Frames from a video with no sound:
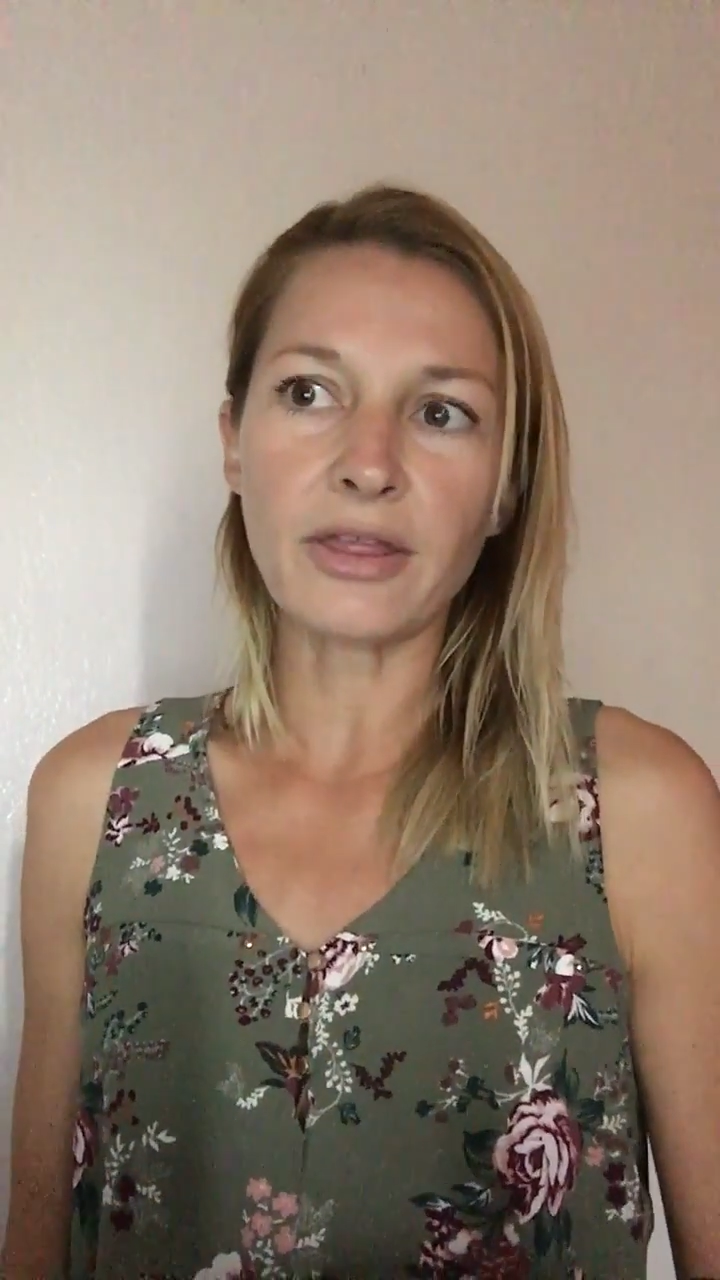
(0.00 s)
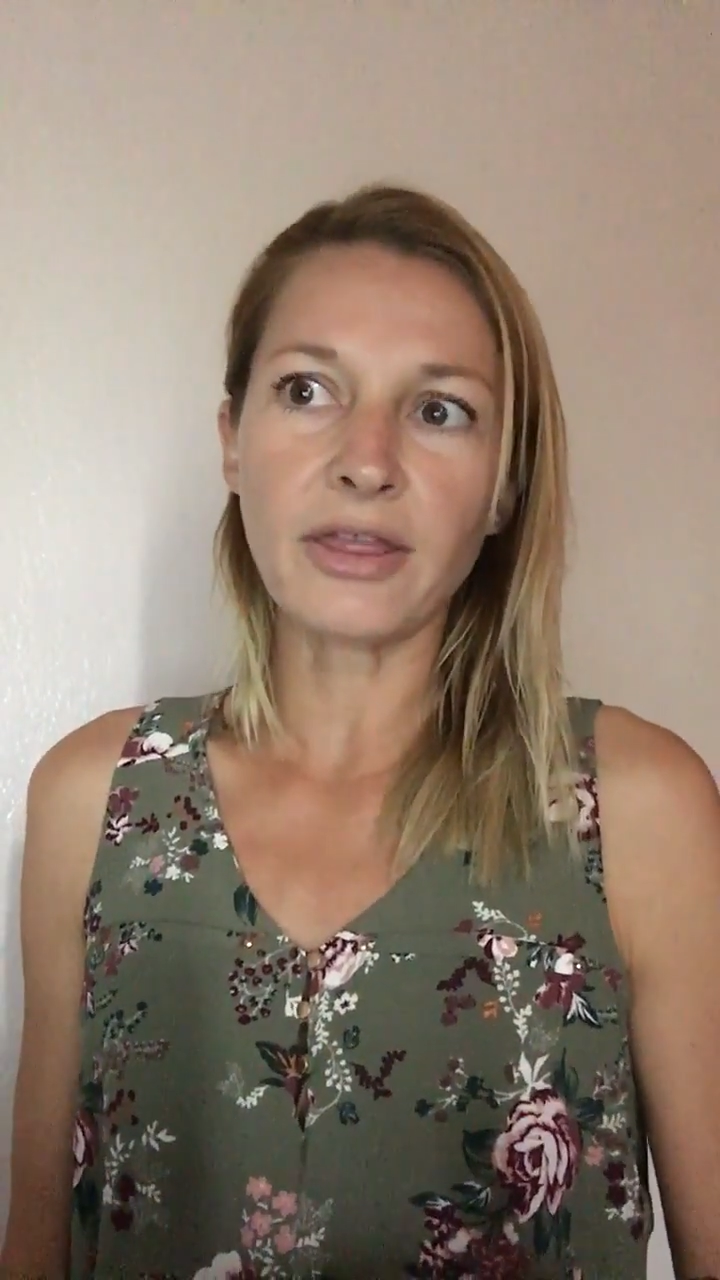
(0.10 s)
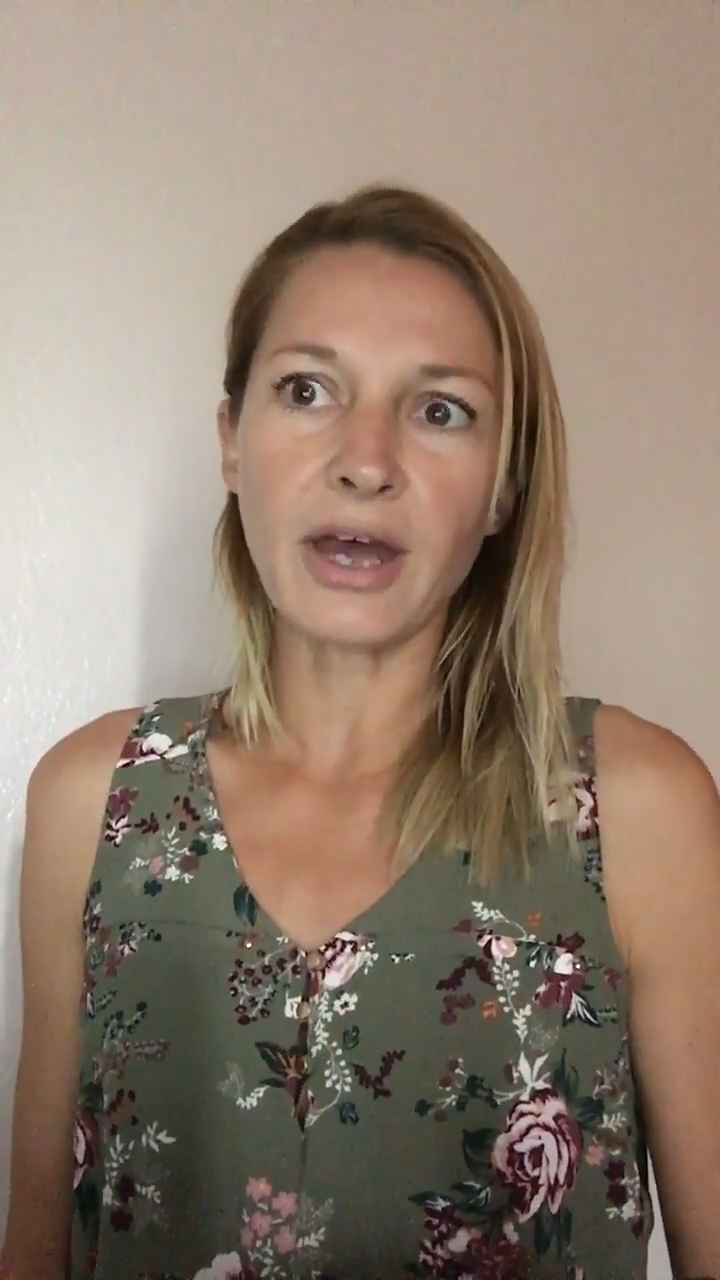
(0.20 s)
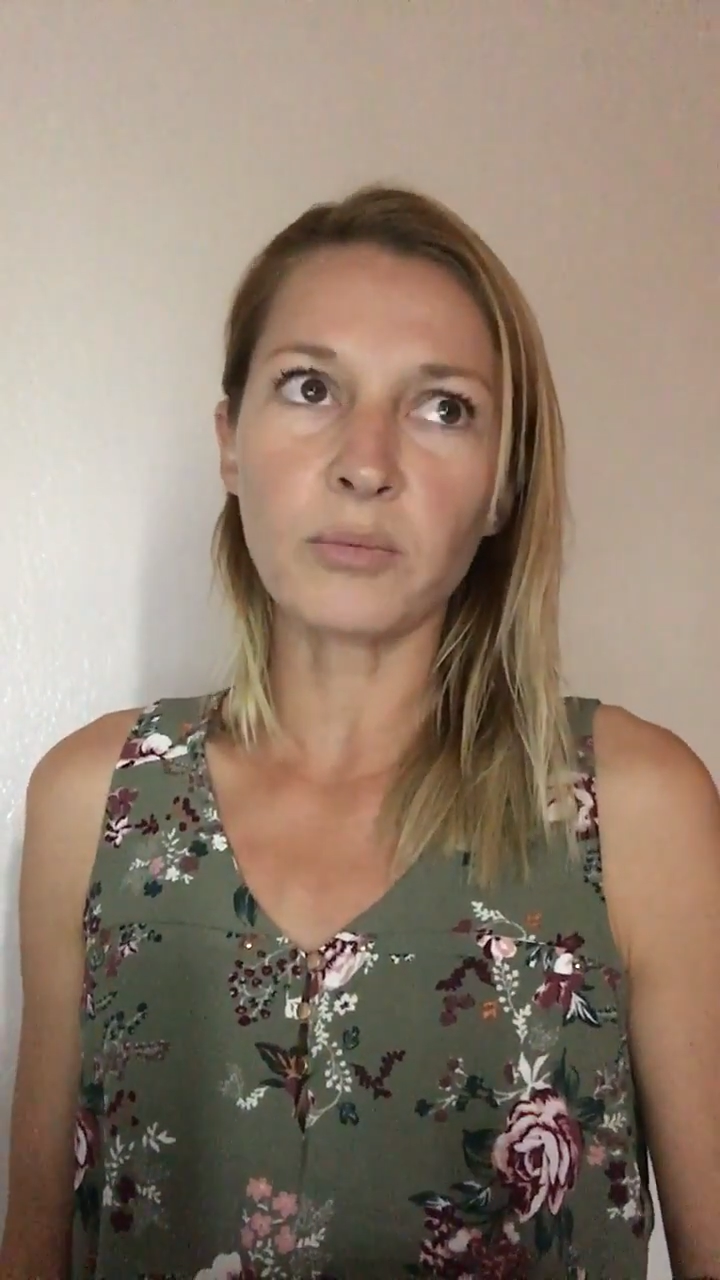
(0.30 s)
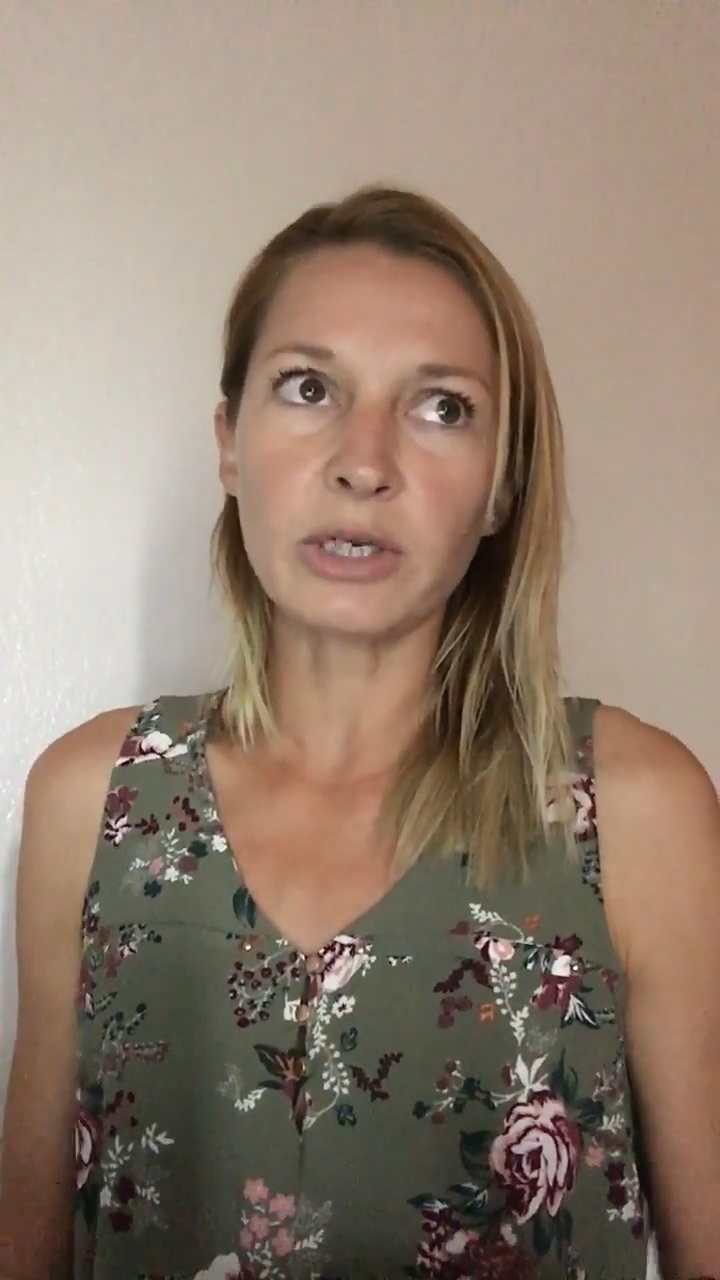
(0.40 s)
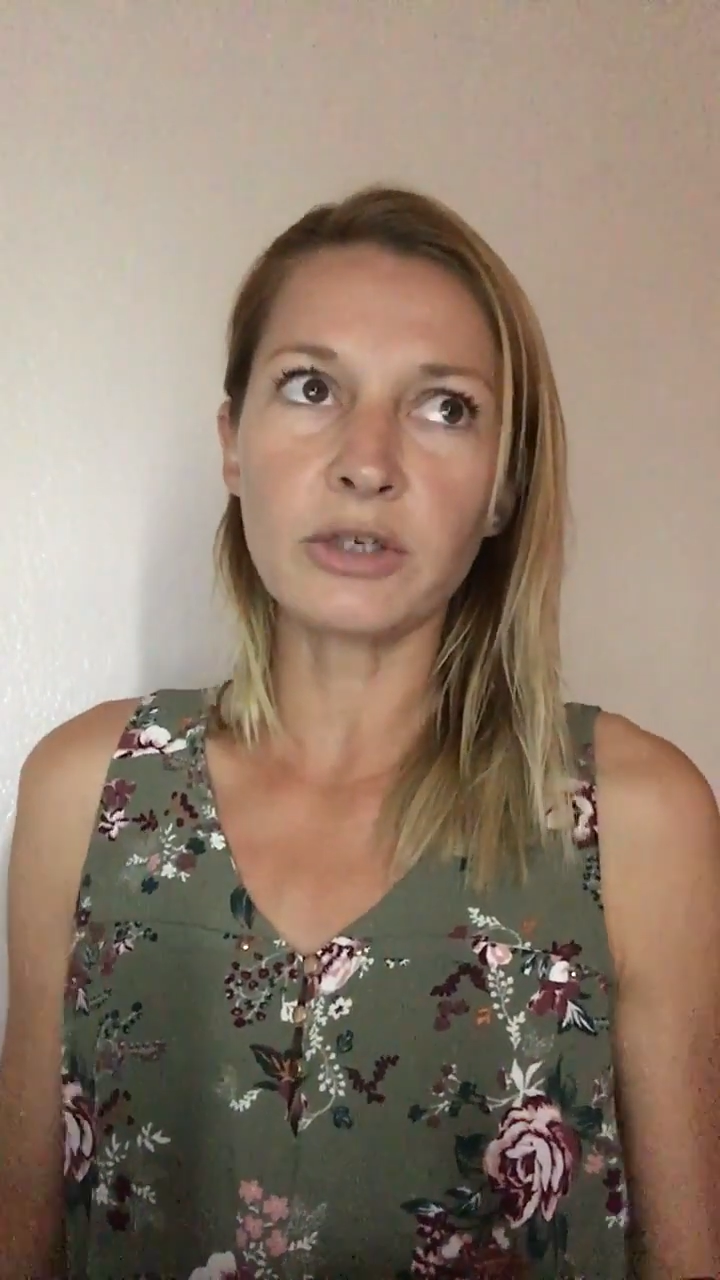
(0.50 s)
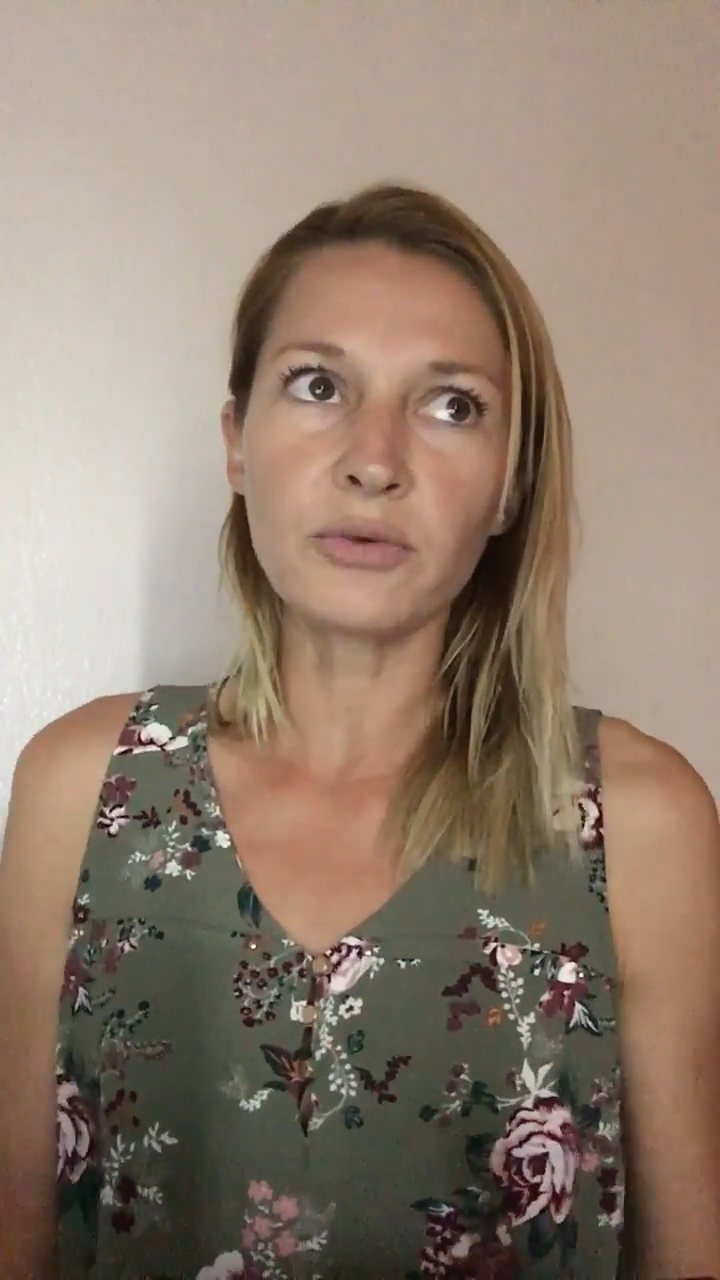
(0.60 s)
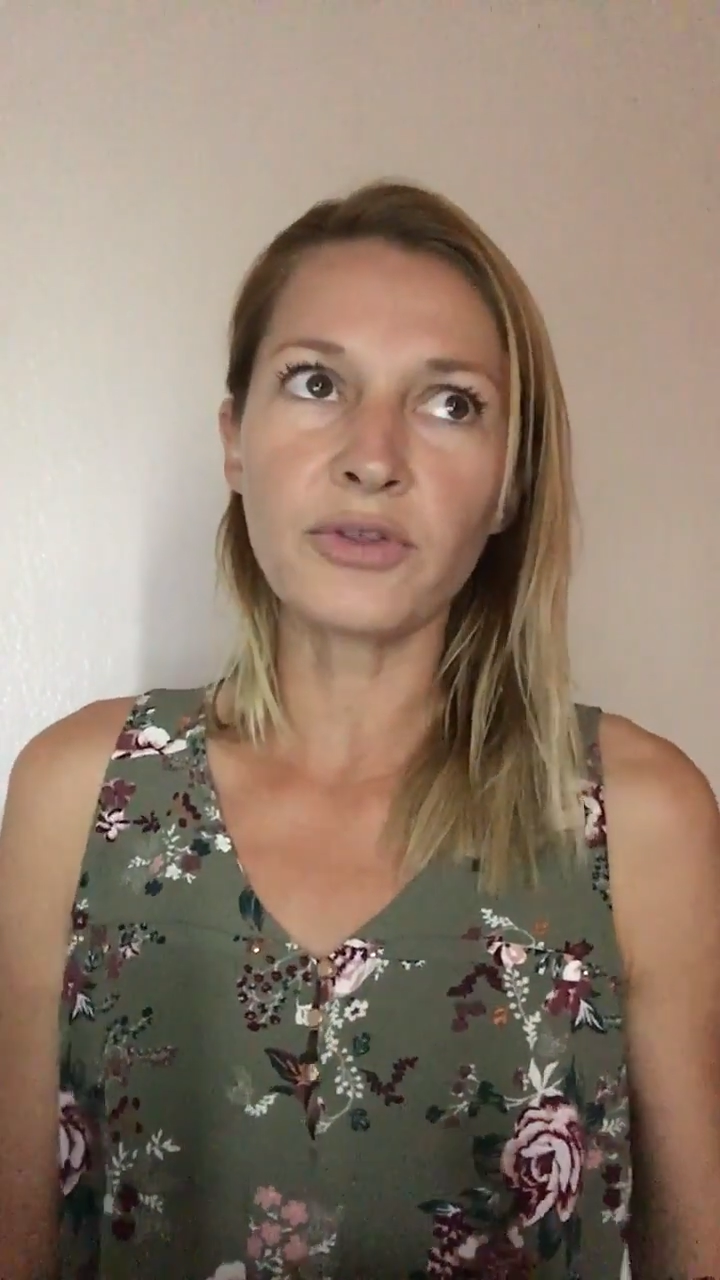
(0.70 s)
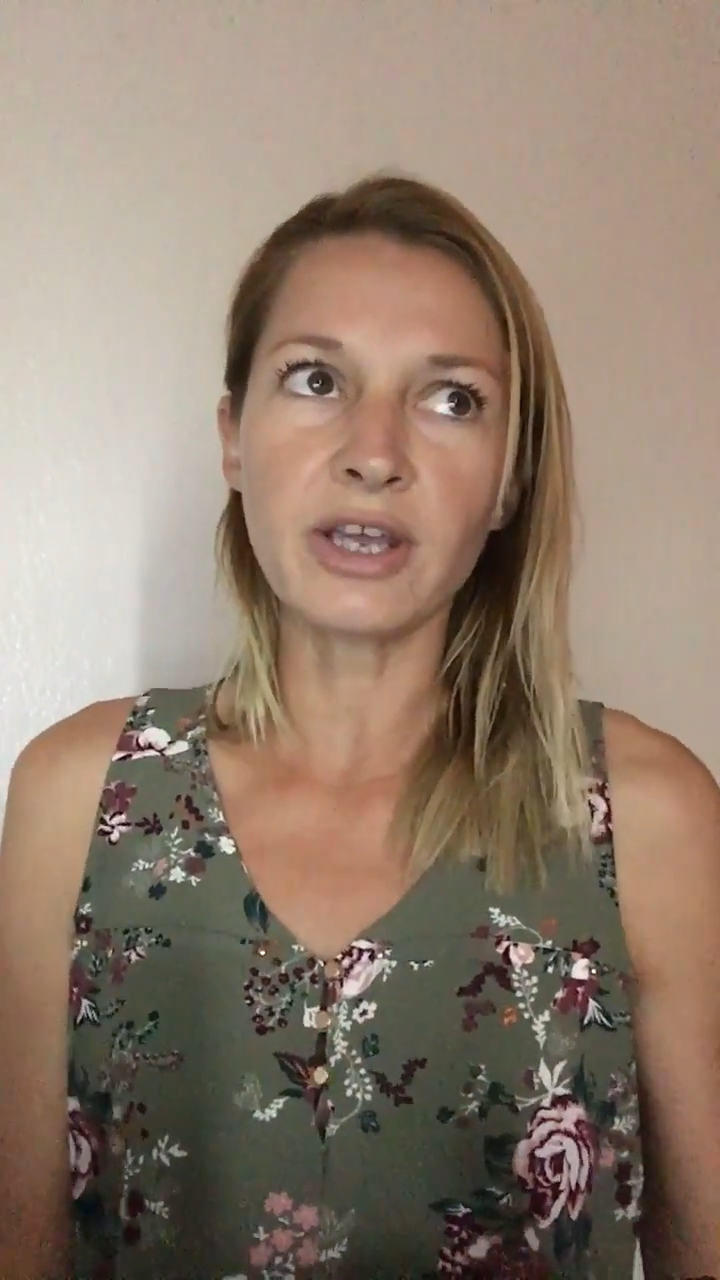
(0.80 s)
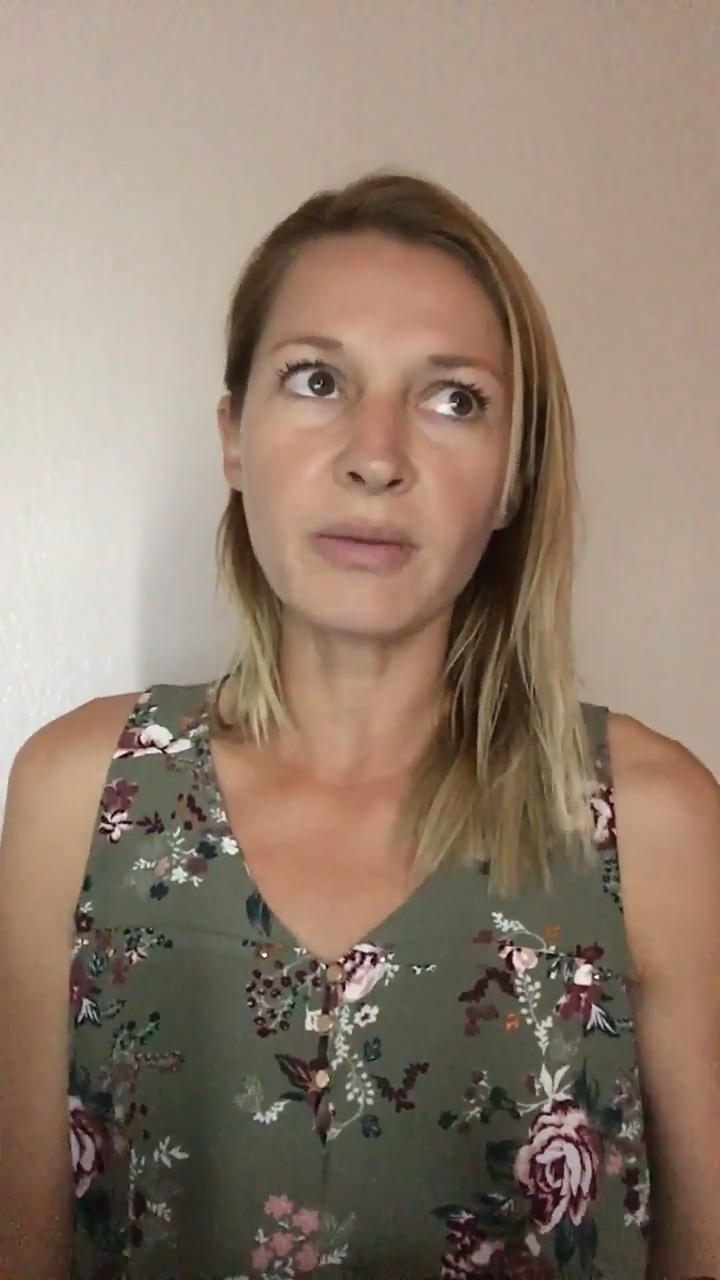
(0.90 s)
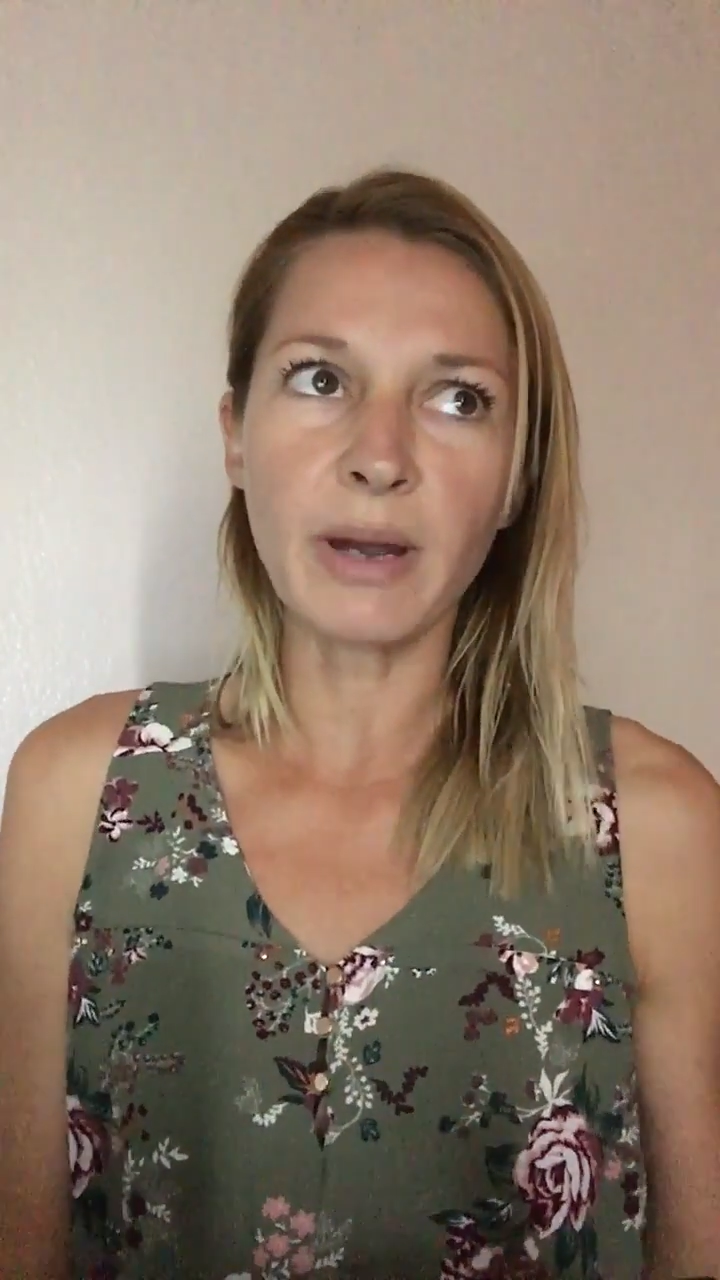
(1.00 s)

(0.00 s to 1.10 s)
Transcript: that when you think